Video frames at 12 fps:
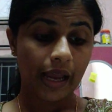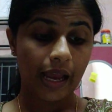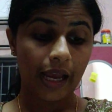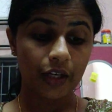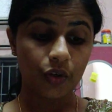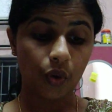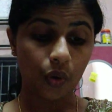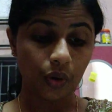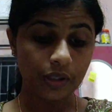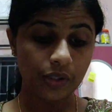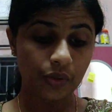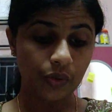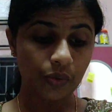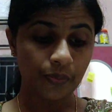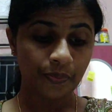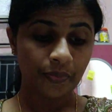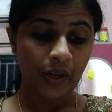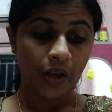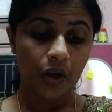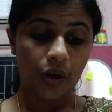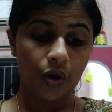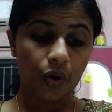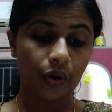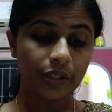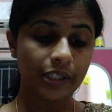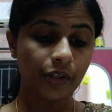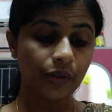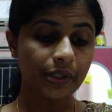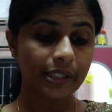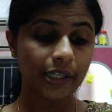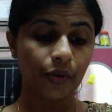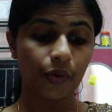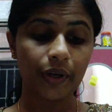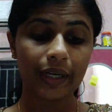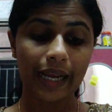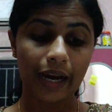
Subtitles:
and also corticosteroid